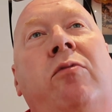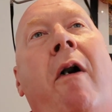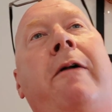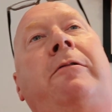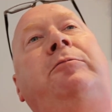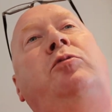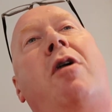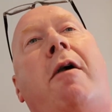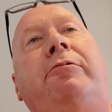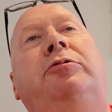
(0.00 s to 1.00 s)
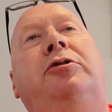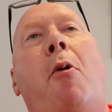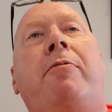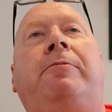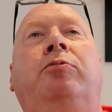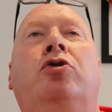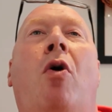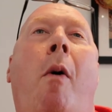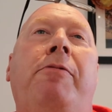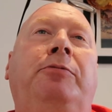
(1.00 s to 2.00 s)
Don't you say I don't like them, he's too
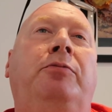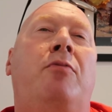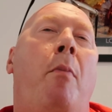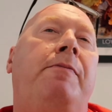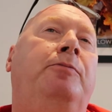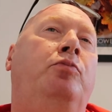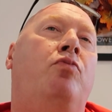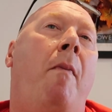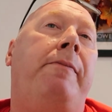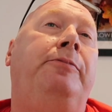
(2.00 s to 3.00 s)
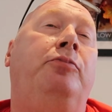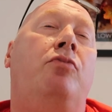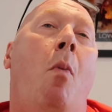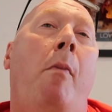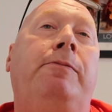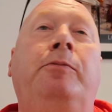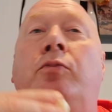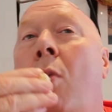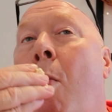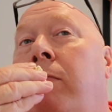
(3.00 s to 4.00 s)
strong. I
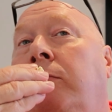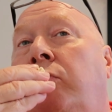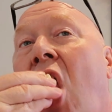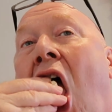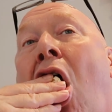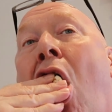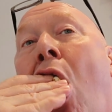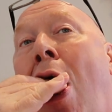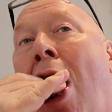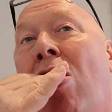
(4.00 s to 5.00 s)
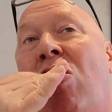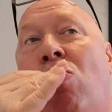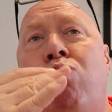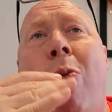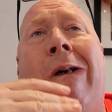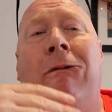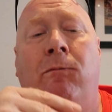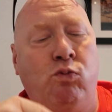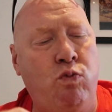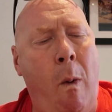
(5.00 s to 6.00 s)
wouldn't buy them again, but I would think there's a lot
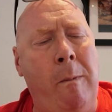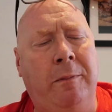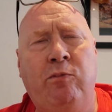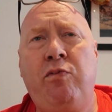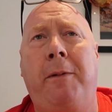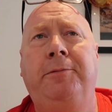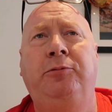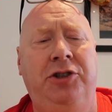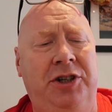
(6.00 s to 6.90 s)
of people that would like them.